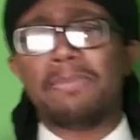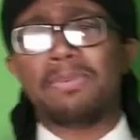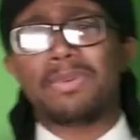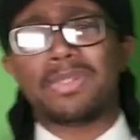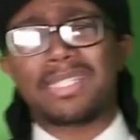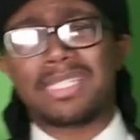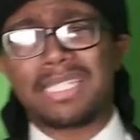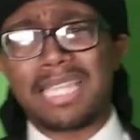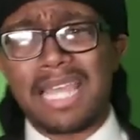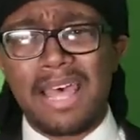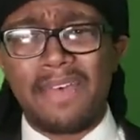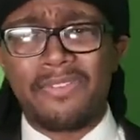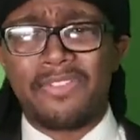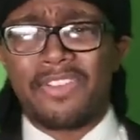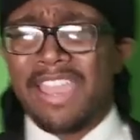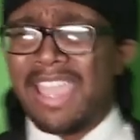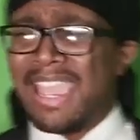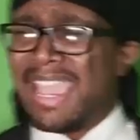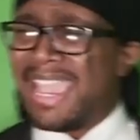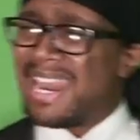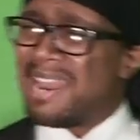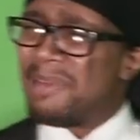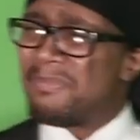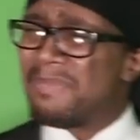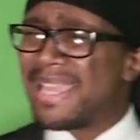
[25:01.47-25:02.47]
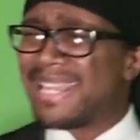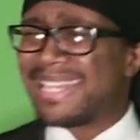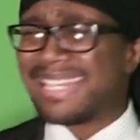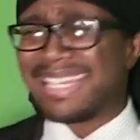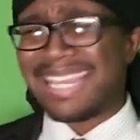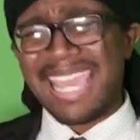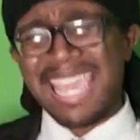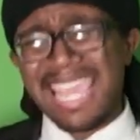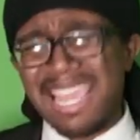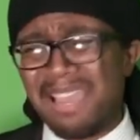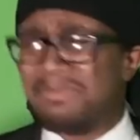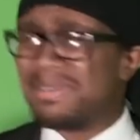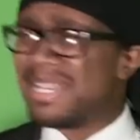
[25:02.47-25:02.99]
stuff and I'm like,
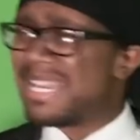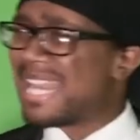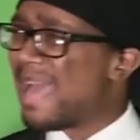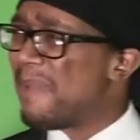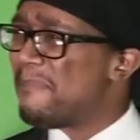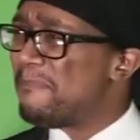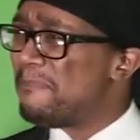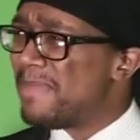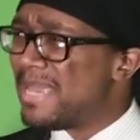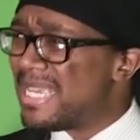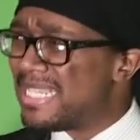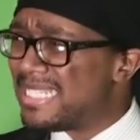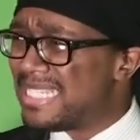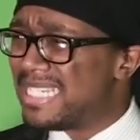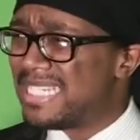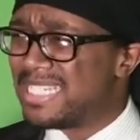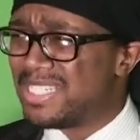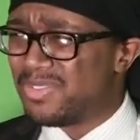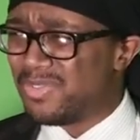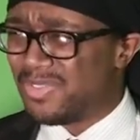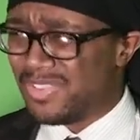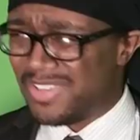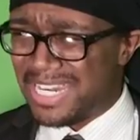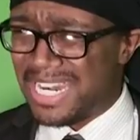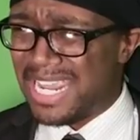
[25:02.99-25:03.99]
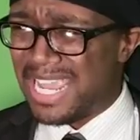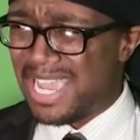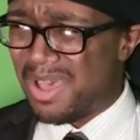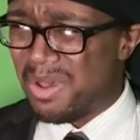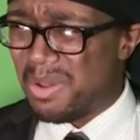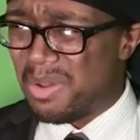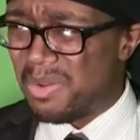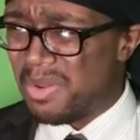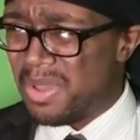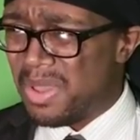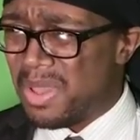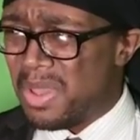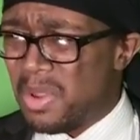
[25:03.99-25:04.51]
damn, did I miss his video?
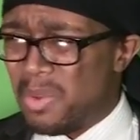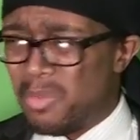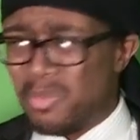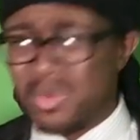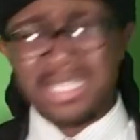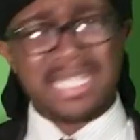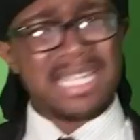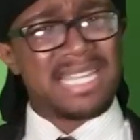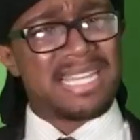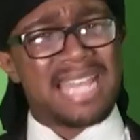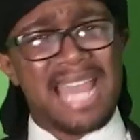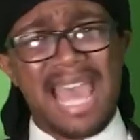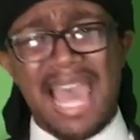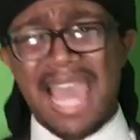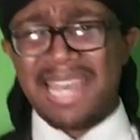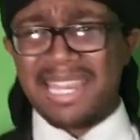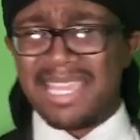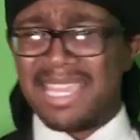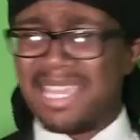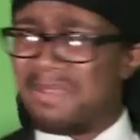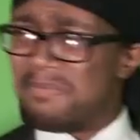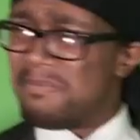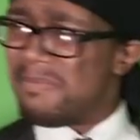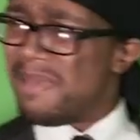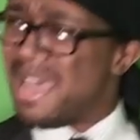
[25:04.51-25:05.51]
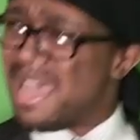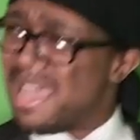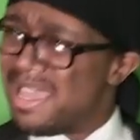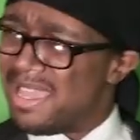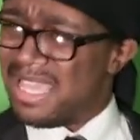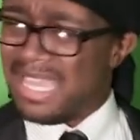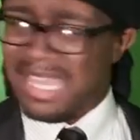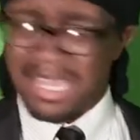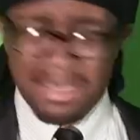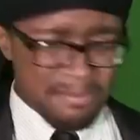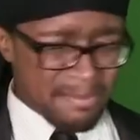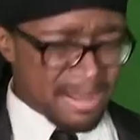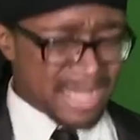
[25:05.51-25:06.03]
Was it not in my,
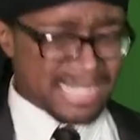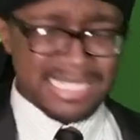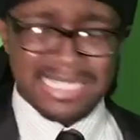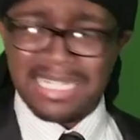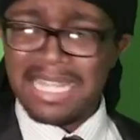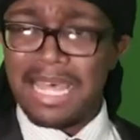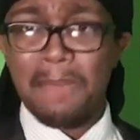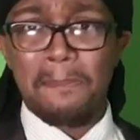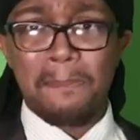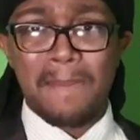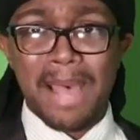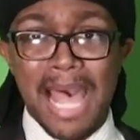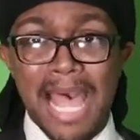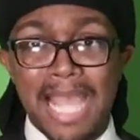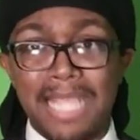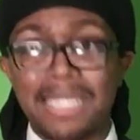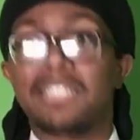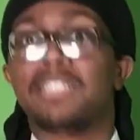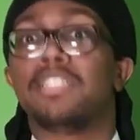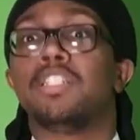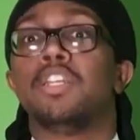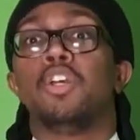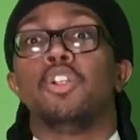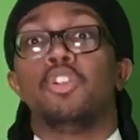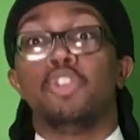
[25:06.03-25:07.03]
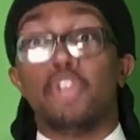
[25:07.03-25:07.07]
my sub box? No,